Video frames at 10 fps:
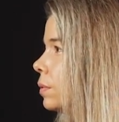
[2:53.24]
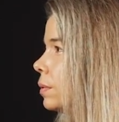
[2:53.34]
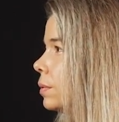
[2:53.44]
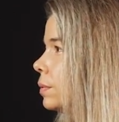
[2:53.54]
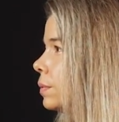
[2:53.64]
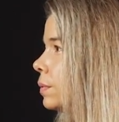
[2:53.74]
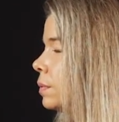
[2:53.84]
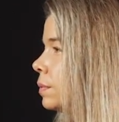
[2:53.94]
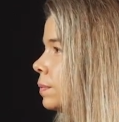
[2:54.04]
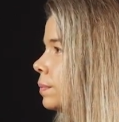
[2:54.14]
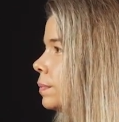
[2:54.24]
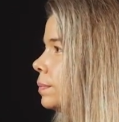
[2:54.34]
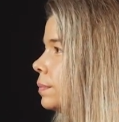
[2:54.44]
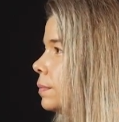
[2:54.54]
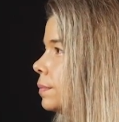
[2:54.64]

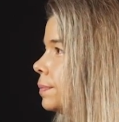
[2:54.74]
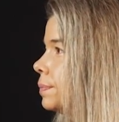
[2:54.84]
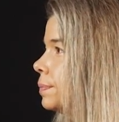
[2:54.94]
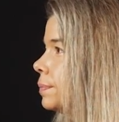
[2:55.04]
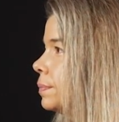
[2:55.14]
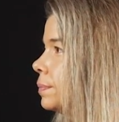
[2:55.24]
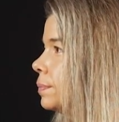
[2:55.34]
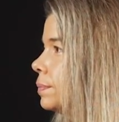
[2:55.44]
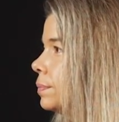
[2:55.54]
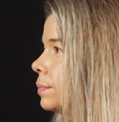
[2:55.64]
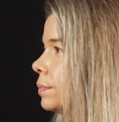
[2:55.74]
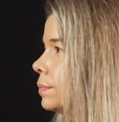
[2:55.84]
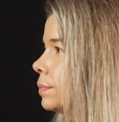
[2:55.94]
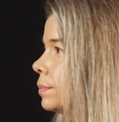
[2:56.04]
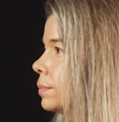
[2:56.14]

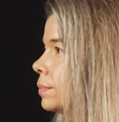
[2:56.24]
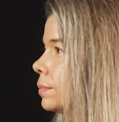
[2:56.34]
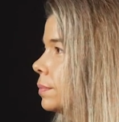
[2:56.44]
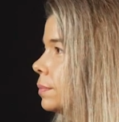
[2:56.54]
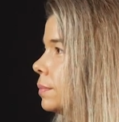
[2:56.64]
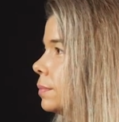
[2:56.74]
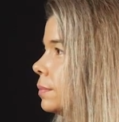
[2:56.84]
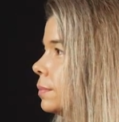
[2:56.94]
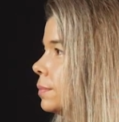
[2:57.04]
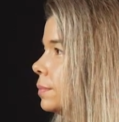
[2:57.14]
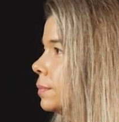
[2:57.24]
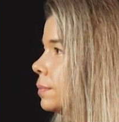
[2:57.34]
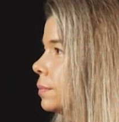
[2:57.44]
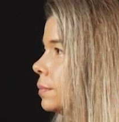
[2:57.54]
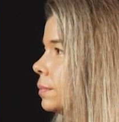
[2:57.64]

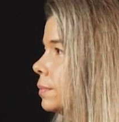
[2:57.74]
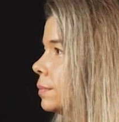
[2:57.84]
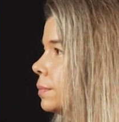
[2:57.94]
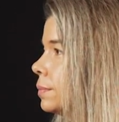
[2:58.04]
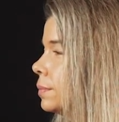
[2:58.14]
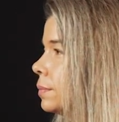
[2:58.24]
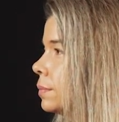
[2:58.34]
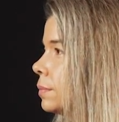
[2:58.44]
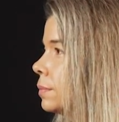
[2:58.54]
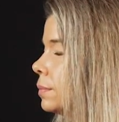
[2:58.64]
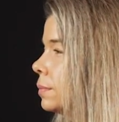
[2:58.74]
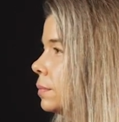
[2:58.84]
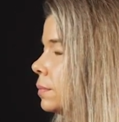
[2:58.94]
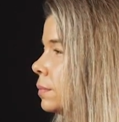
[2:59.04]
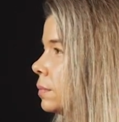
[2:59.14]

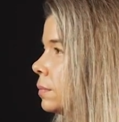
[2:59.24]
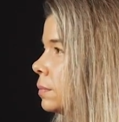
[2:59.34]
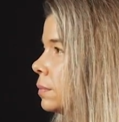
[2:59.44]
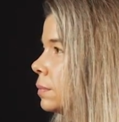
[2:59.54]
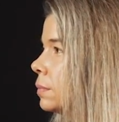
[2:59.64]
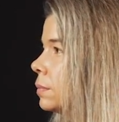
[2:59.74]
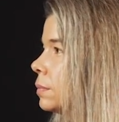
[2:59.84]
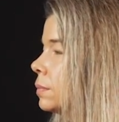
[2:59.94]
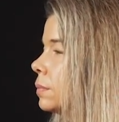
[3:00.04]
The person shown says nothing.